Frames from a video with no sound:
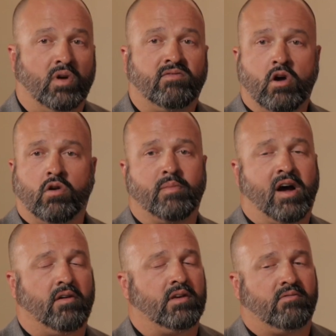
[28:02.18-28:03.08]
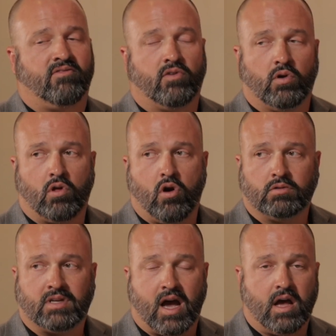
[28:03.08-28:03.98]
we've known about them for a
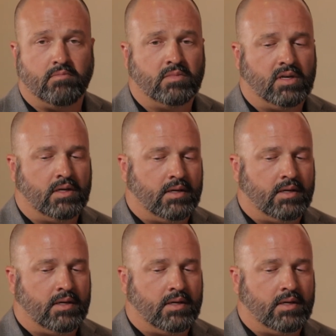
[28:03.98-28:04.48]
long time.